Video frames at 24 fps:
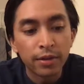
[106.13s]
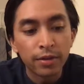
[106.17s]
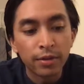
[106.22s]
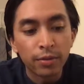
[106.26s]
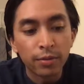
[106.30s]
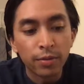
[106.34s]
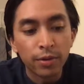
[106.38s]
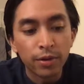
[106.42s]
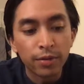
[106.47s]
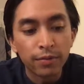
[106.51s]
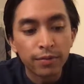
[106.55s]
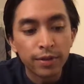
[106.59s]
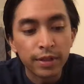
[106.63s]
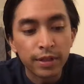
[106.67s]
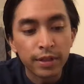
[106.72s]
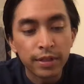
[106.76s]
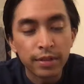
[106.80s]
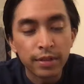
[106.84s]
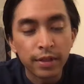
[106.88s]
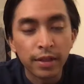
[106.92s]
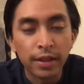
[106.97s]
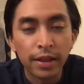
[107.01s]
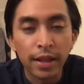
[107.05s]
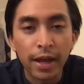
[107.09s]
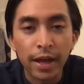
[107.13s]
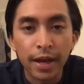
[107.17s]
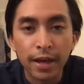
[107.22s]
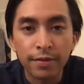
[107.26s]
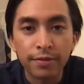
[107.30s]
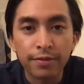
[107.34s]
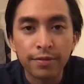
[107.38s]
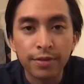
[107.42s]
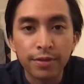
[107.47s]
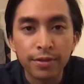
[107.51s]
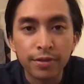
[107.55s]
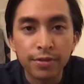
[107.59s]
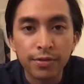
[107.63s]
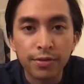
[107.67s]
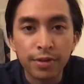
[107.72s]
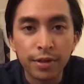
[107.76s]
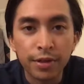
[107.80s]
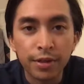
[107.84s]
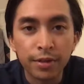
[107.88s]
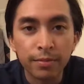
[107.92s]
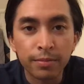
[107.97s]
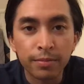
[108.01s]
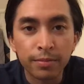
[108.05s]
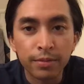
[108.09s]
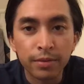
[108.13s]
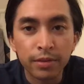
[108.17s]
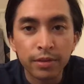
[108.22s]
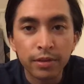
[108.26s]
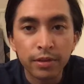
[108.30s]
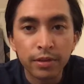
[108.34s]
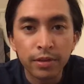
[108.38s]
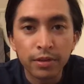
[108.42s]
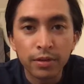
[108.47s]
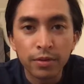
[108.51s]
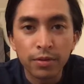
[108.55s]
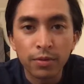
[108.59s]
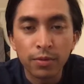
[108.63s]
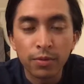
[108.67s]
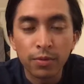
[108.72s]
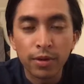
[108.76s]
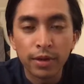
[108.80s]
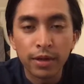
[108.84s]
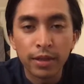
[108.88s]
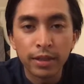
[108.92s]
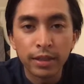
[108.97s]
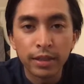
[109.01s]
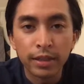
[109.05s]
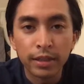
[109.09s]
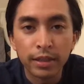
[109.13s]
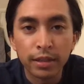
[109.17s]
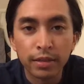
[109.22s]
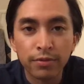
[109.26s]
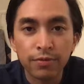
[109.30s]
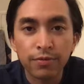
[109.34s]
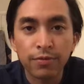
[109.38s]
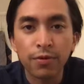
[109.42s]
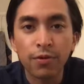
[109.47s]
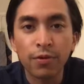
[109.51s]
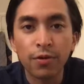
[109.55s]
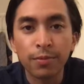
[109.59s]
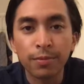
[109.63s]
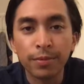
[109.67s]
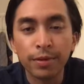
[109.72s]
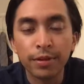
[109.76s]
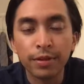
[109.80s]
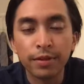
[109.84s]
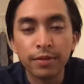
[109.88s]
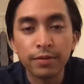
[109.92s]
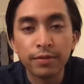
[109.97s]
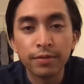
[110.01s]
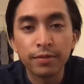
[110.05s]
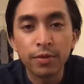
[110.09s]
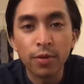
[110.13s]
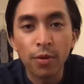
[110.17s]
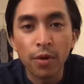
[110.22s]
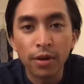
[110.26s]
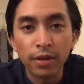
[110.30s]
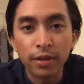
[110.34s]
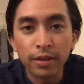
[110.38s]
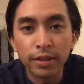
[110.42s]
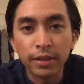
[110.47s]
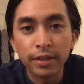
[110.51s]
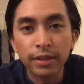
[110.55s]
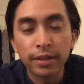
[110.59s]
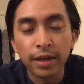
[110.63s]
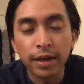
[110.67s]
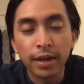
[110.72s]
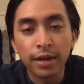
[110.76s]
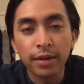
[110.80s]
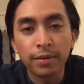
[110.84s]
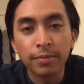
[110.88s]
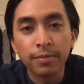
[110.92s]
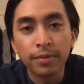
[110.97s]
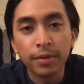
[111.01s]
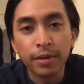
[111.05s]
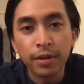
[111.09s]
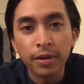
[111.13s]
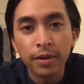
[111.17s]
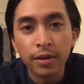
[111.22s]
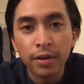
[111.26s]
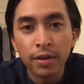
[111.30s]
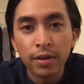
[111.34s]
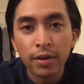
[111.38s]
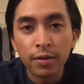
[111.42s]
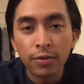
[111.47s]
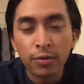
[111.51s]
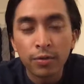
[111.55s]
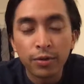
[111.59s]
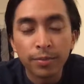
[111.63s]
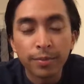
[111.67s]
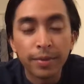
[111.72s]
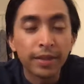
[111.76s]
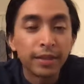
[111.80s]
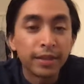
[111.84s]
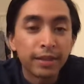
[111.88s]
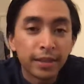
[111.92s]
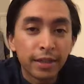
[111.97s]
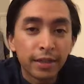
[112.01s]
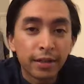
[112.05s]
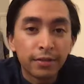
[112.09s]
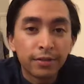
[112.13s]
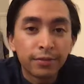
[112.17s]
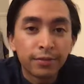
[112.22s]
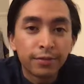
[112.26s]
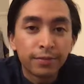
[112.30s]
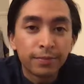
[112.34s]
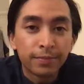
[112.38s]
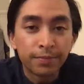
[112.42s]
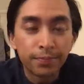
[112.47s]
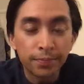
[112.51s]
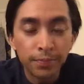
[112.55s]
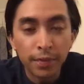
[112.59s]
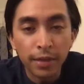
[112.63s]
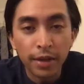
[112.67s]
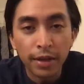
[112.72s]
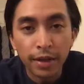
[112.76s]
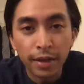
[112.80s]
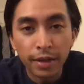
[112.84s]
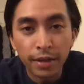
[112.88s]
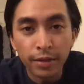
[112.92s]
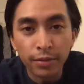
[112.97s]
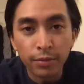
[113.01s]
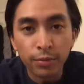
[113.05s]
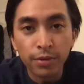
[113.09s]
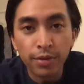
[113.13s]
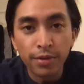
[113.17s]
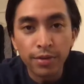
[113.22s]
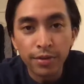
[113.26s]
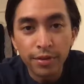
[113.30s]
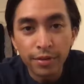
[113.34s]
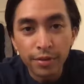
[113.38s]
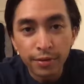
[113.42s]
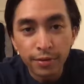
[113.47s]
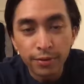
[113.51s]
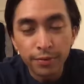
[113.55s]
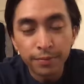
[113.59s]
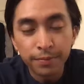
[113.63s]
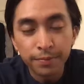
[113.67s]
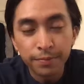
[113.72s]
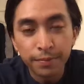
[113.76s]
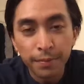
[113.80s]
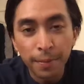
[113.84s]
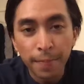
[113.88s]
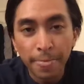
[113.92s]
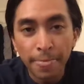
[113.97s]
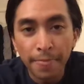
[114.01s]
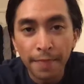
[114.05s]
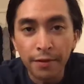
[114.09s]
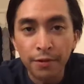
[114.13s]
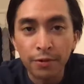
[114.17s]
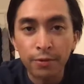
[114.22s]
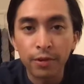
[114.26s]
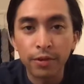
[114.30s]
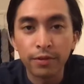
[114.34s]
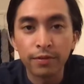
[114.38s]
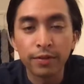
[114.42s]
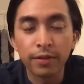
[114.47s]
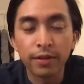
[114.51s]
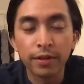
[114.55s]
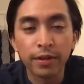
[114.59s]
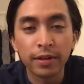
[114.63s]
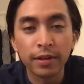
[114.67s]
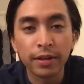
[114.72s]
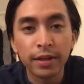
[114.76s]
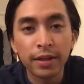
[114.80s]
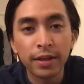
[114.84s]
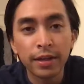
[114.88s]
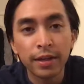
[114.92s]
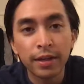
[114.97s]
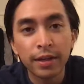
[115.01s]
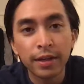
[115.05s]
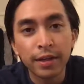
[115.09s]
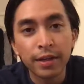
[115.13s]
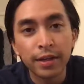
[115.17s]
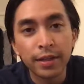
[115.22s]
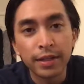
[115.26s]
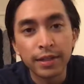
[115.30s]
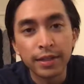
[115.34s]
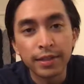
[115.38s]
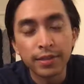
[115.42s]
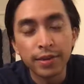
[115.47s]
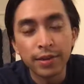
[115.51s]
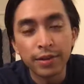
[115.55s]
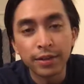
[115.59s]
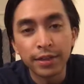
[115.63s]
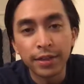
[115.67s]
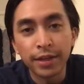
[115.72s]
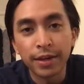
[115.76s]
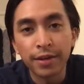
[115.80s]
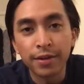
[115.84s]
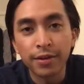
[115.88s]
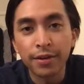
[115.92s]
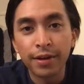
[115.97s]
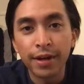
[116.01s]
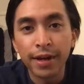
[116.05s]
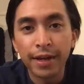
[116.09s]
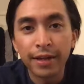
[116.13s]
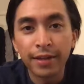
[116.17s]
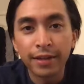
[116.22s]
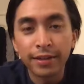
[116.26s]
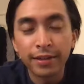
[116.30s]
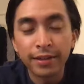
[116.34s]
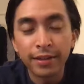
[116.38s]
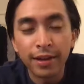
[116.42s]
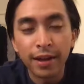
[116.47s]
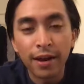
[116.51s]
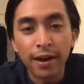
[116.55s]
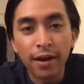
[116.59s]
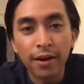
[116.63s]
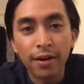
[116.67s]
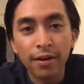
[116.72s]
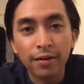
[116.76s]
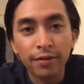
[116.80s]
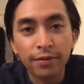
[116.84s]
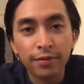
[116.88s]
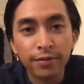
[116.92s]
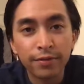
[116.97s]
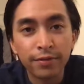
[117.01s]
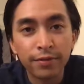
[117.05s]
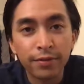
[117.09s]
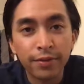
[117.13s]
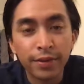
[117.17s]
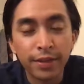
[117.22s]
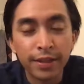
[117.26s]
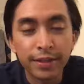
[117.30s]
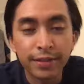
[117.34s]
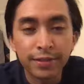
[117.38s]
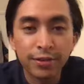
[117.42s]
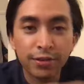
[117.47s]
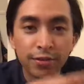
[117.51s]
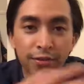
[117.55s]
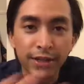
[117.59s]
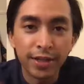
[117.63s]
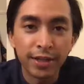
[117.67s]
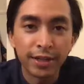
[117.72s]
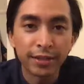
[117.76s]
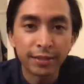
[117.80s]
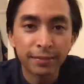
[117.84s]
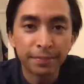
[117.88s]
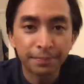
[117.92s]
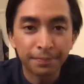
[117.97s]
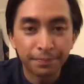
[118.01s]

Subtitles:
what if these live streams was a form of quality time with myself and with you, whoever is on the other end of the screen?